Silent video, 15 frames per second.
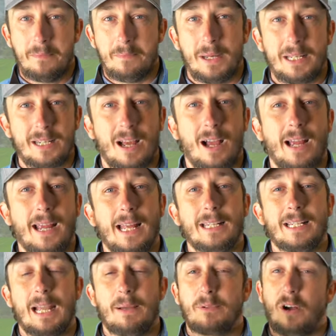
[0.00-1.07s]
mid to high
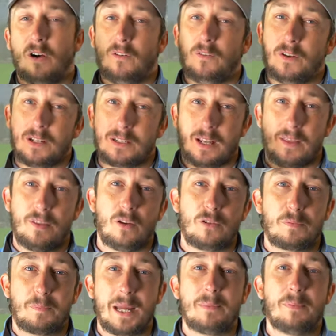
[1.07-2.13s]
handicap golfers, and
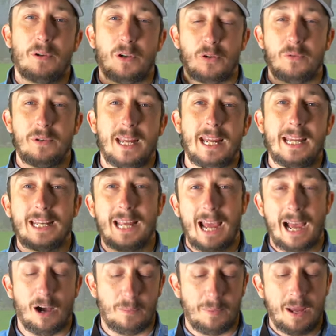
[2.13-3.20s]
those people who need
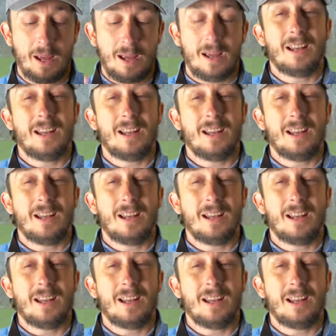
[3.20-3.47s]
help.